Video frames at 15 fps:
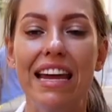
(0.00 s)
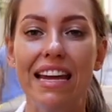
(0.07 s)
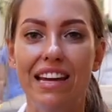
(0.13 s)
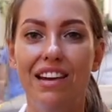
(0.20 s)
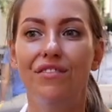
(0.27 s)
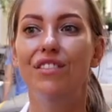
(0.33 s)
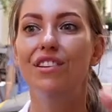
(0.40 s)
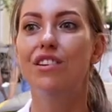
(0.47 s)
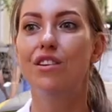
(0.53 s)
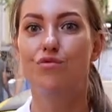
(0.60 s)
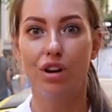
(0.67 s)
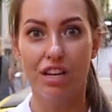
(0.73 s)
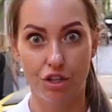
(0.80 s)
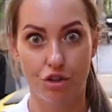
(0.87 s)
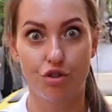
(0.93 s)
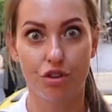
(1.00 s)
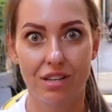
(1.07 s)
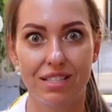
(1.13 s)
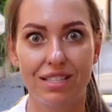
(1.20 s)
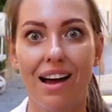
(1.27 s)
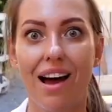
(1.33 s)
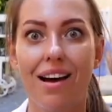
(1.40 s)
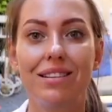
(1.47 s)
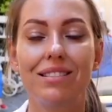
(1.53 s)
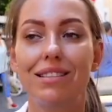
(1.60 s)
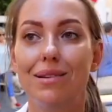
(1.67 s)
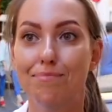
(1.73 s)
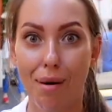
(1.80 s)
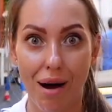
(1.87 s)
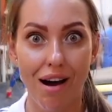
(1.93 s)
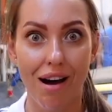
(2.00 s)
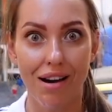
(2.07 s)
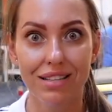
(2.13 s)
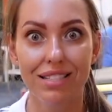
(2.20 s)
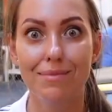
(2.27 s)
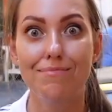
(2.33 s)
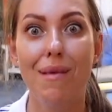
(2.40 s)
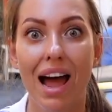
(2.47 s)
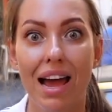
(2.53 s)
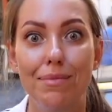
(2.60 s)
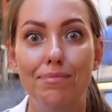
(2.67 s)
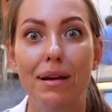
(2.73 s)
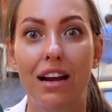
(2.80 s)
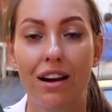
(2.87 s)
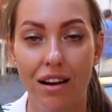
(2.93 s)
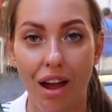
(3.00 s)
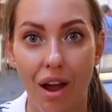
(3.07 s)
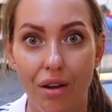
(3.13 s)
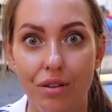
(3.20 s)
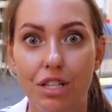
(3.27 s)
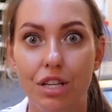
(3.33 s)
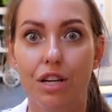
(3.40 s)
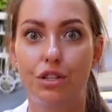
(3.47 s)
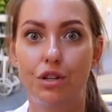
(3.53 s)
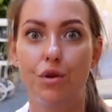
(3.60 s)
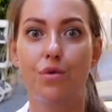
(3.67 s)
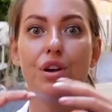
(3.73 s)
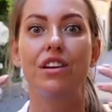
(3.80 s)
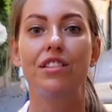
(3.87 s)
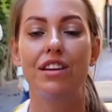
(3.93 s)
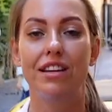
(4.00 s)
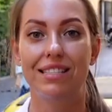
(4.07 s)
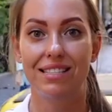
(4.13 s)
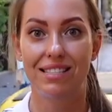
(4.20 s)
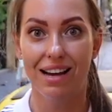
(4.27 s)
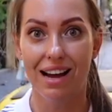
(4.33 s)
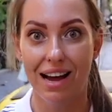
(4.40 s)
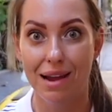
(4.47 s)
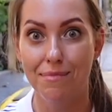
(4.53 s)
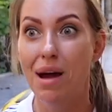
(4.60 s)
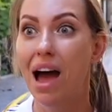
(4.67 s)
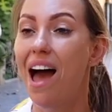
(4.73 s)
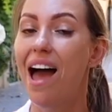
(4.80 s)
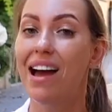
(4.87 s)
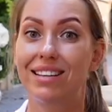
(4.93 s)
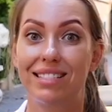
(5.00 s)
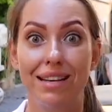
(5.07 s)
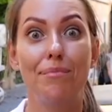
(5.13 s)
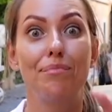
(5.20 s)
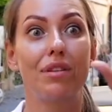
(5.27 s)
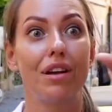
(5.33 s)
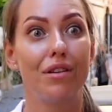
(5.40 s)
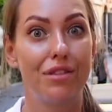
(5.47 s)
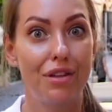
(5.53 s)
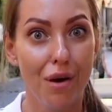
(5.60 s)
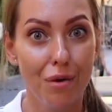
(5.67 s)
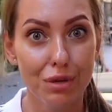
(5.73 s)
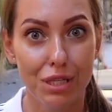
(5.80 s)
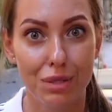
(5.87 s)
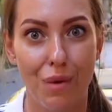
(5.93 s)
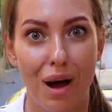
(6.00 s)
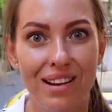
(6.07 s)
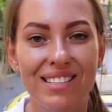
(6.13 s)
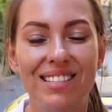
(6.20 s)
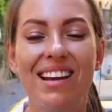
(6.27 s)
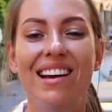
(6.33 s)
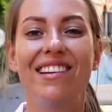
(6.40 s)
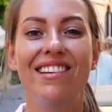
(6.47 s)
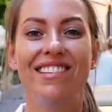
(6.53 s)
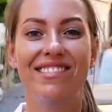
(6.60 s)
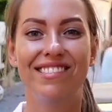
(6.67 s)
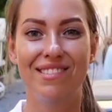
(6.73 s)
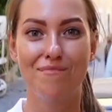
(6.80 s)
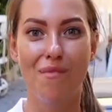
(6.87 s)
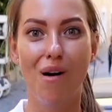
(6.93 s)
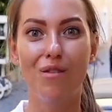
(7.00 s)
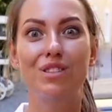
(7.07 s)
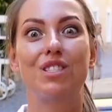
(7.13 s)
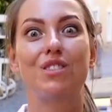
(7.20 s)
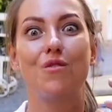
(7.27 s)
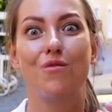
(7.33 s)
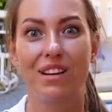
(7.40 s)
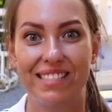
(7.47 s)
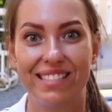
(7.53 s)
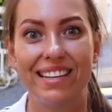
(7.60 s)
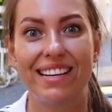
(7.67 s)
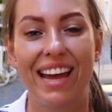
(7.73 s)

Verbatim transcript: Even restaurants and bars might be closed during this time, except those ones in the most touristic